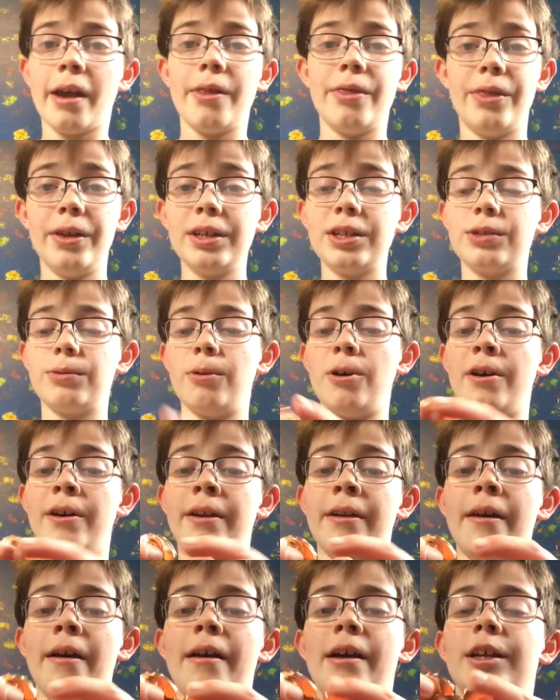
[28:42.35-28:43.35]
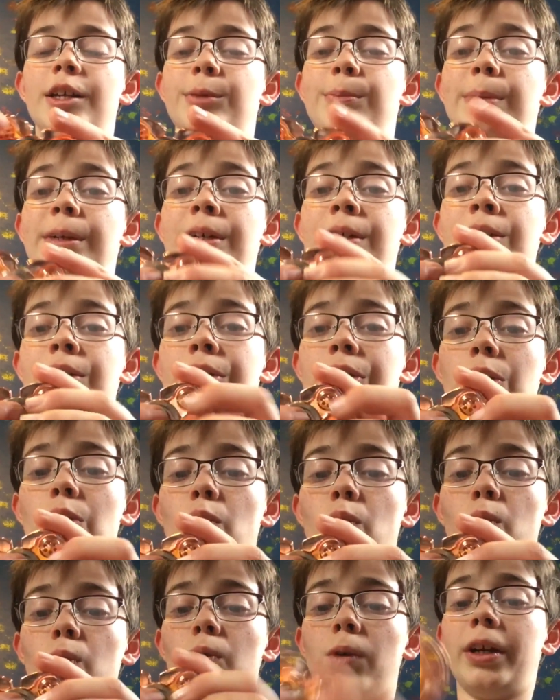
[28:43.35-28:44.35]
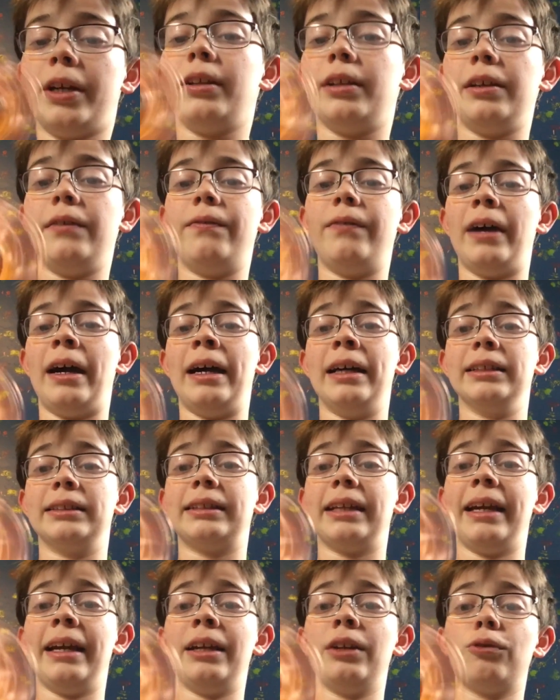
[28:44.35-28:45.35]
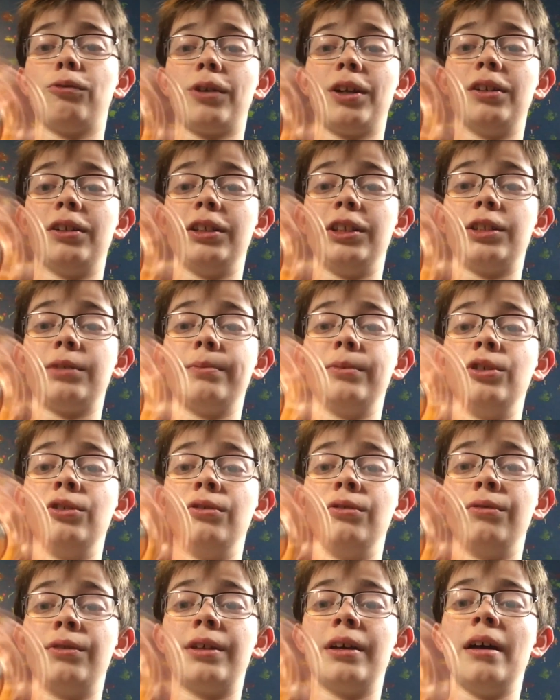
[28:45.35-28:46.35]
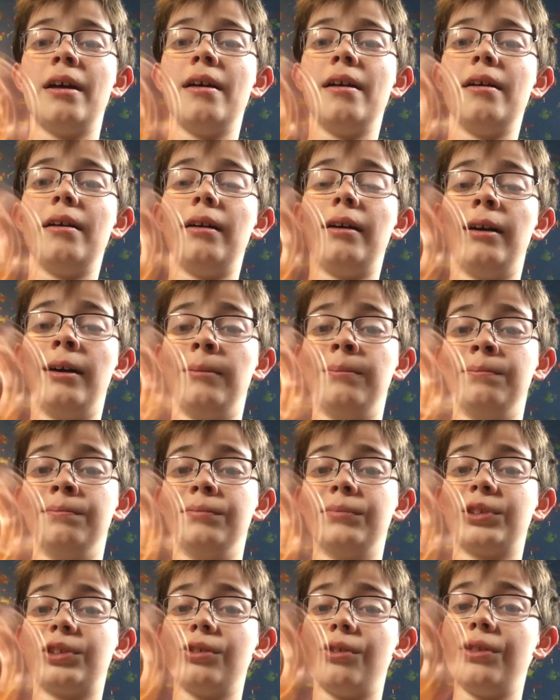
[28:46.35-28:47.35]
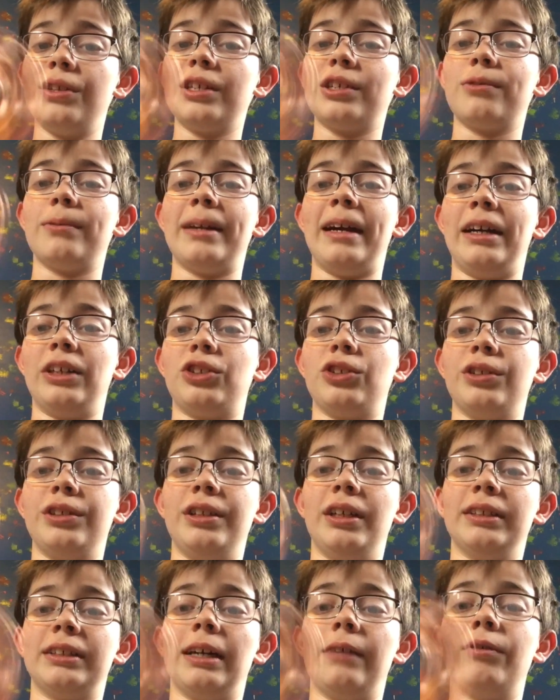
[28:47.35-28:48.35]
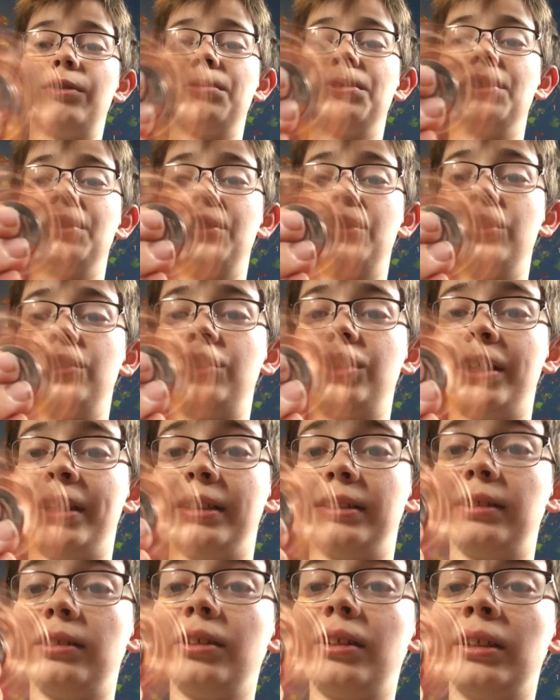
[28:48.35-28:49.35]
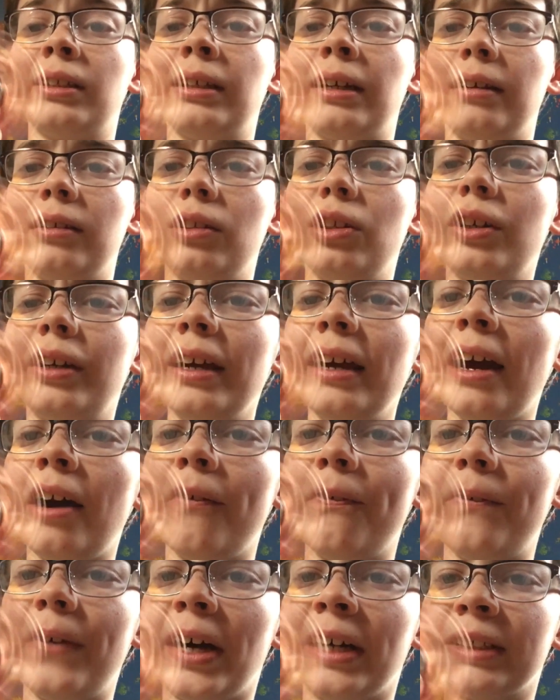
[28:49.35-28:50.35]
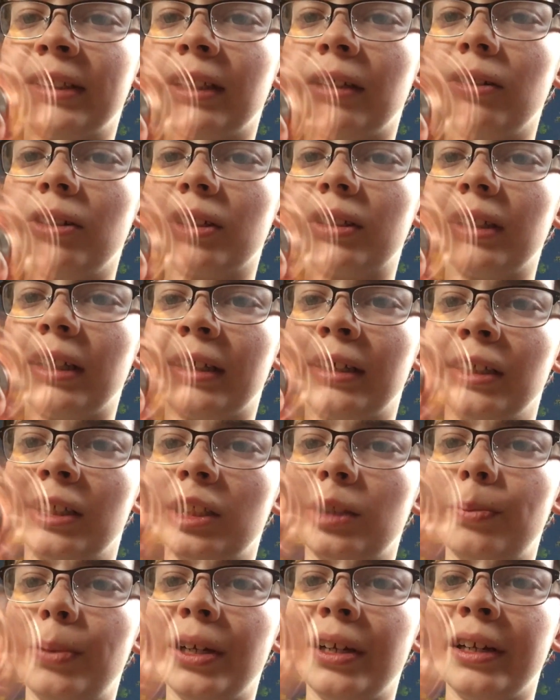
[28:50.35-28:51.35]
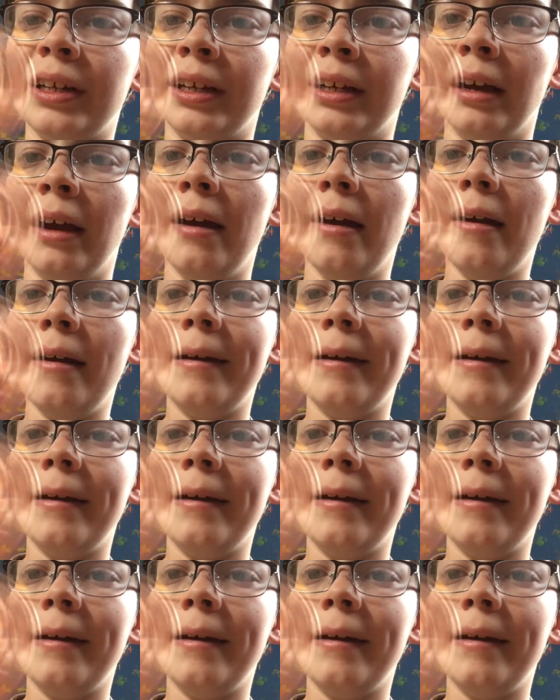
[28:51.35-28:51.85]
This one spins really fast and really smooth. So this one actually does have a really good chance. Look at that. Look at how fast that looks like it's spinning.